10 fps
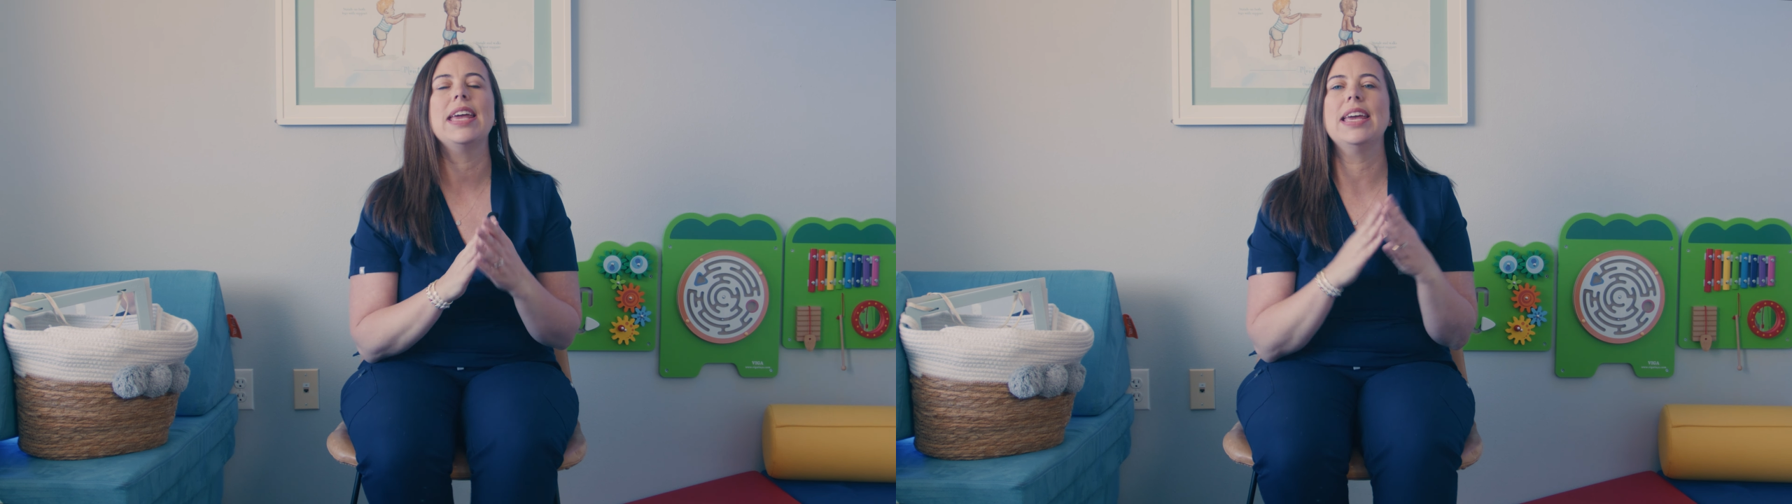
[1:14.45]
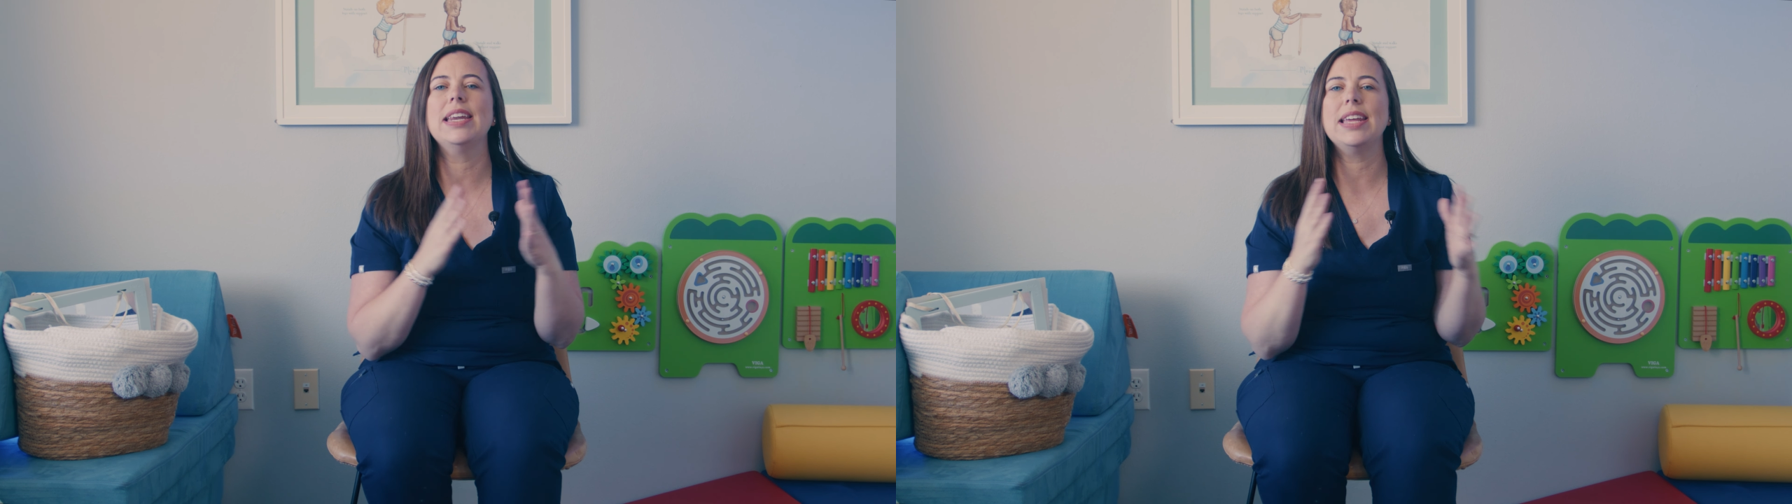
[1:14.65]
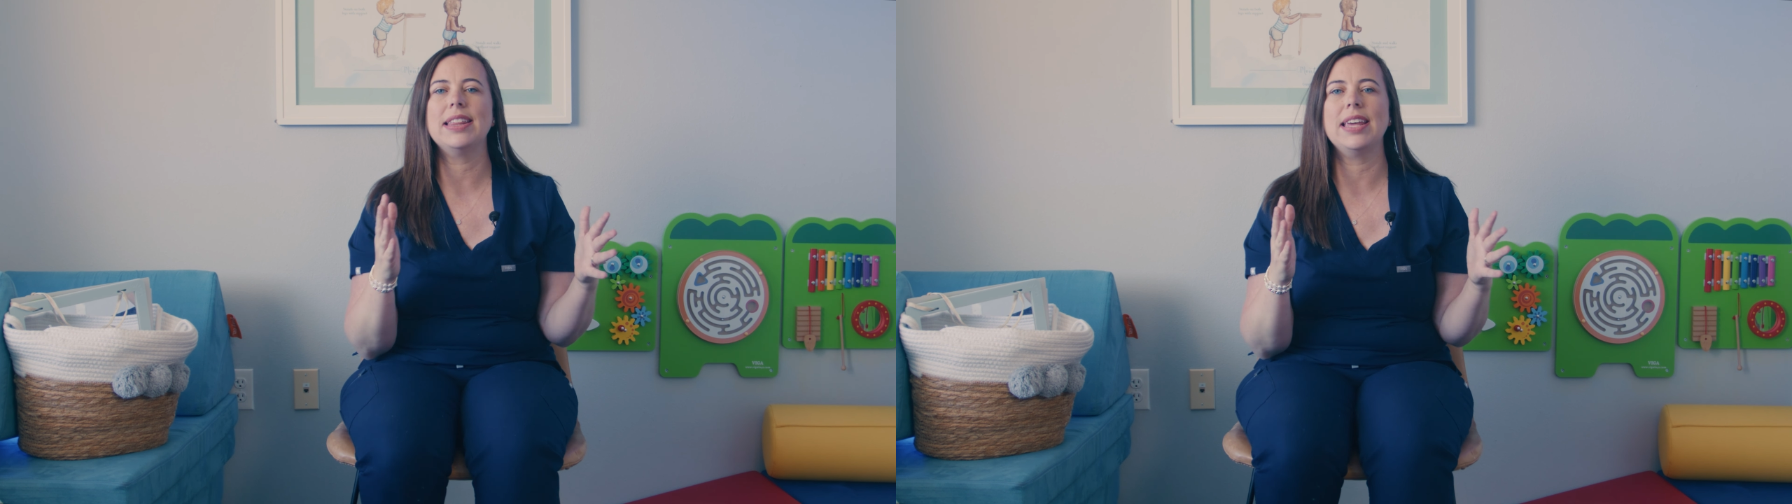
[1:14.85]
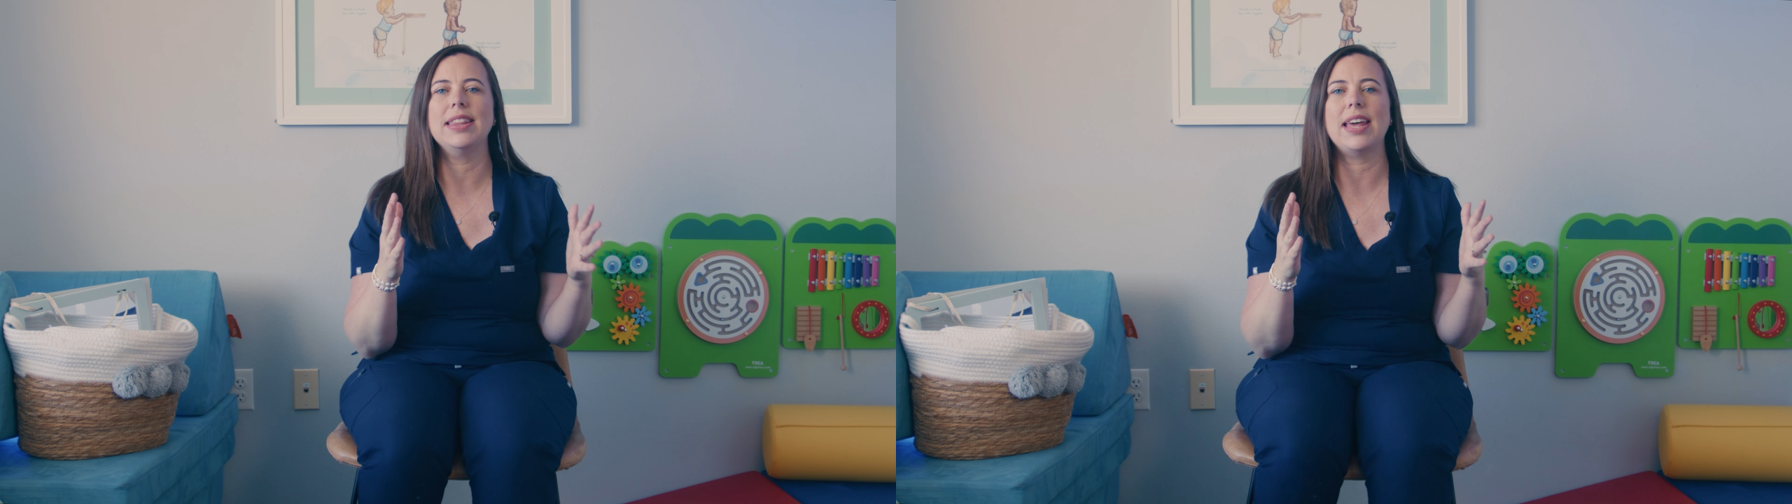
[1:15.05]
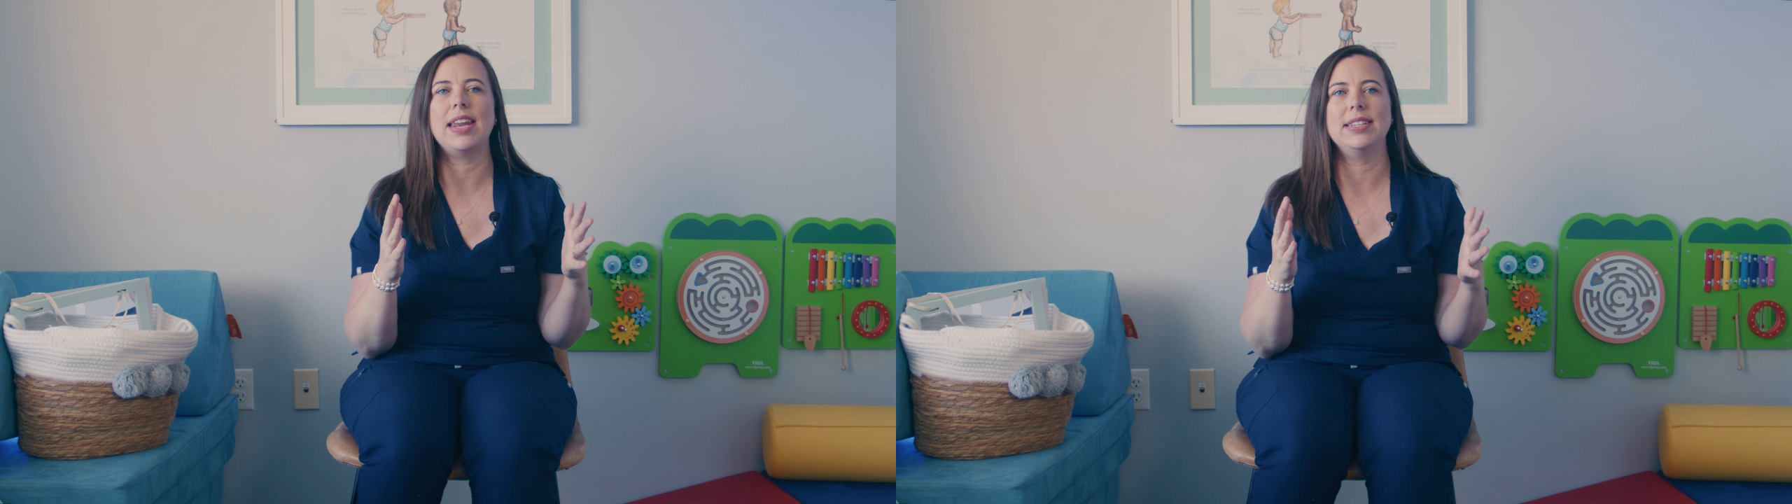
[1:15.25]

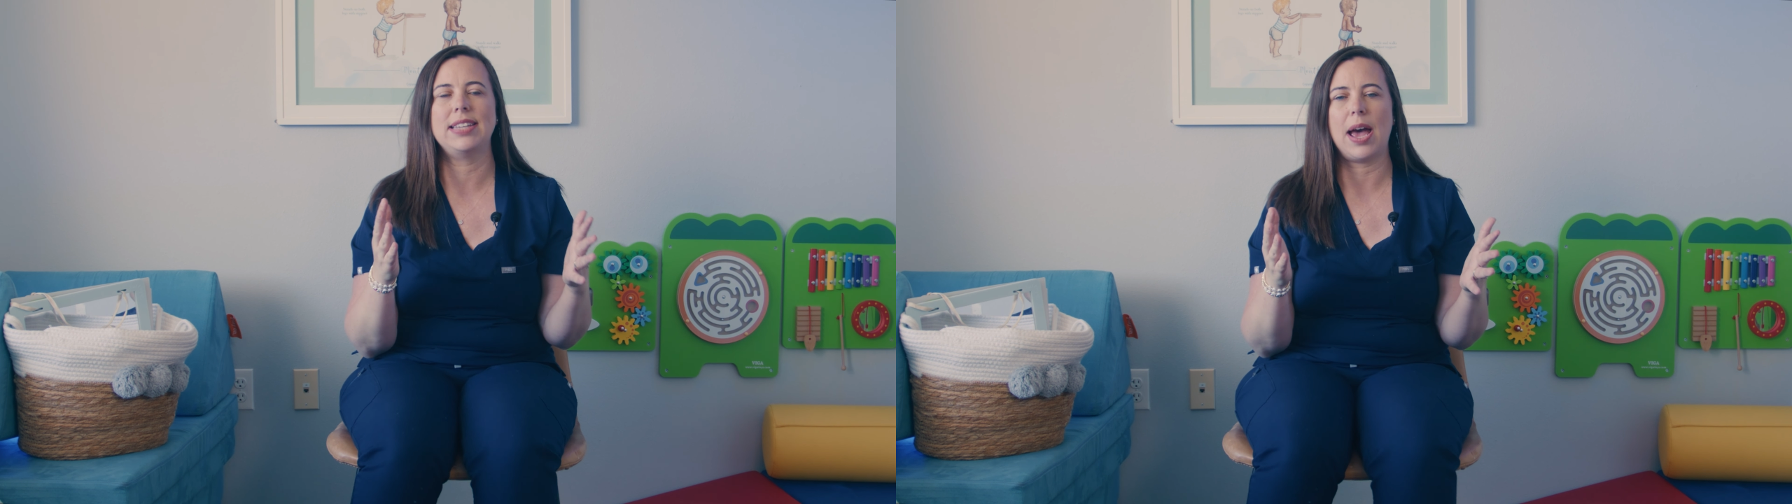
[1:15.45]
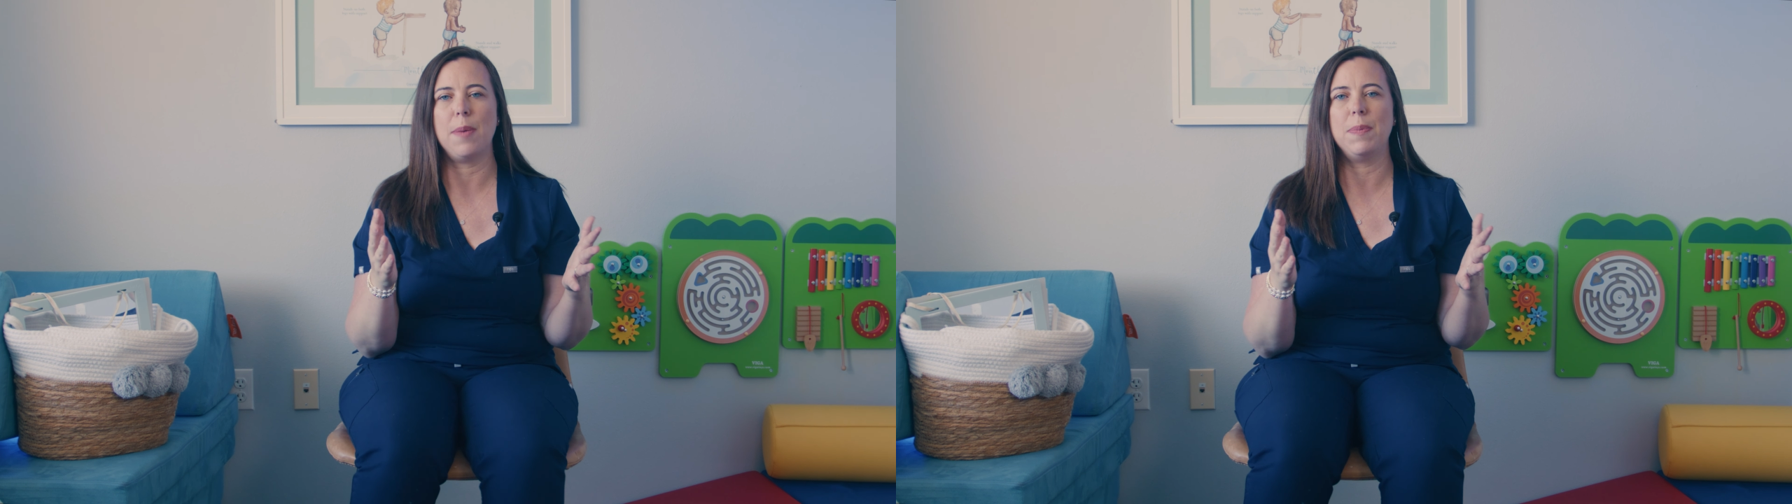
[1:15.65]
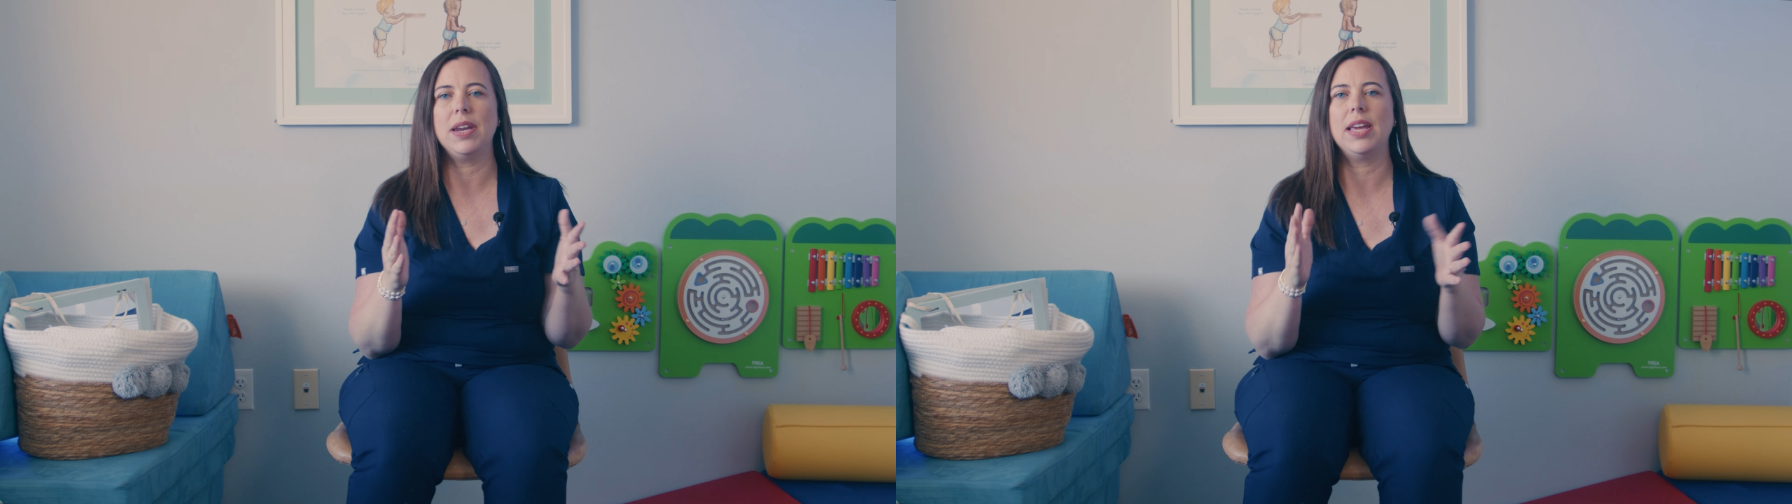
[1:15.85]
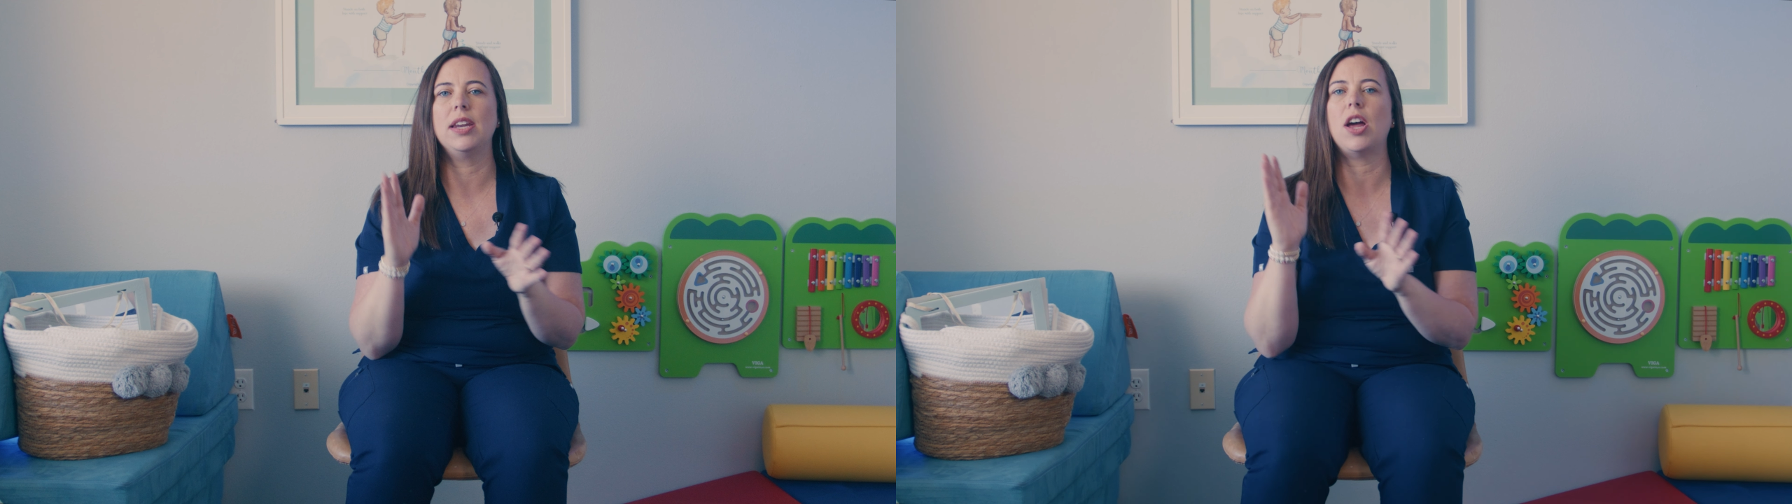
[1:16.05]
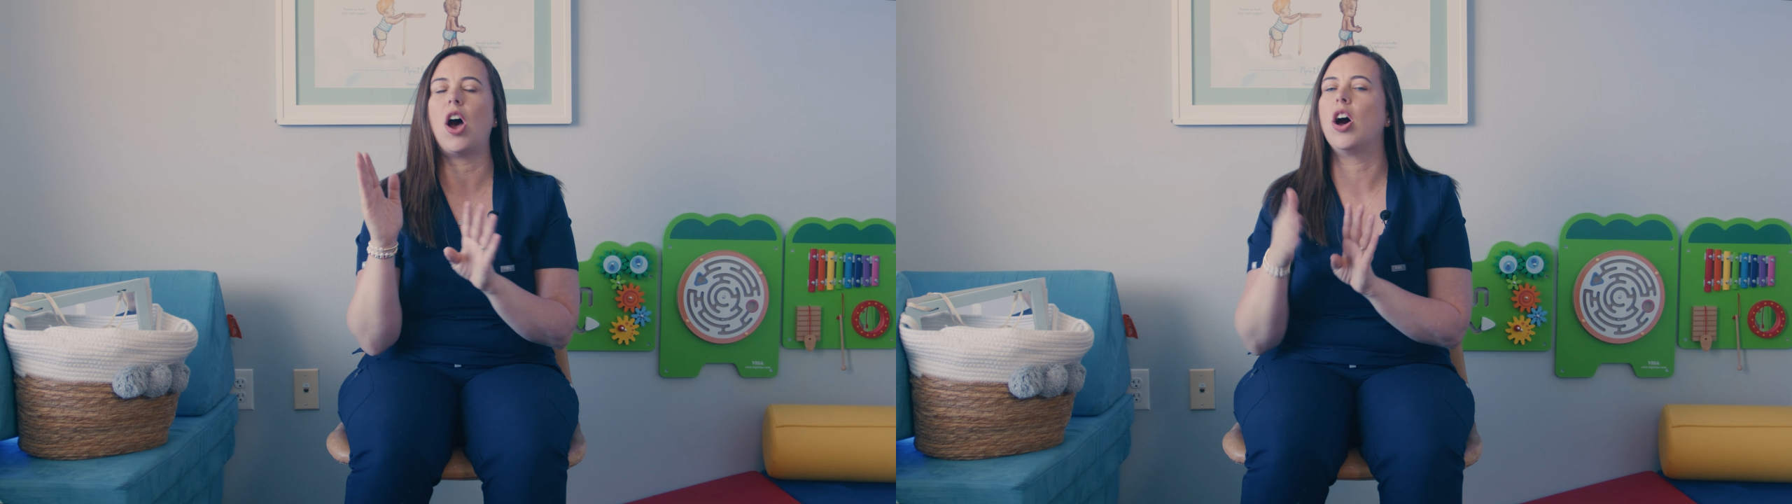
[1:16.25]
Anything that is happening